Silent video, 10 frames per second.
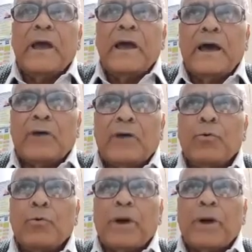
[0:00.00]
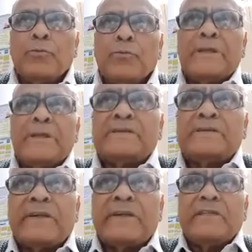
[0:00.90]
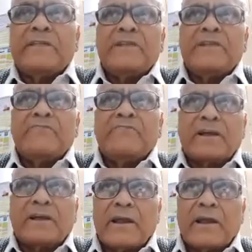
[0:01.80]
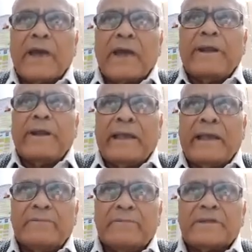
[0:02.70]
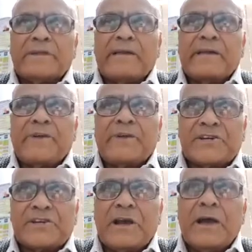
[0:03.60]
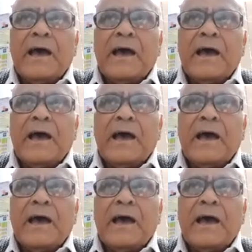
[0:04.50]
anup means which live in the water, aquatic animals like fish,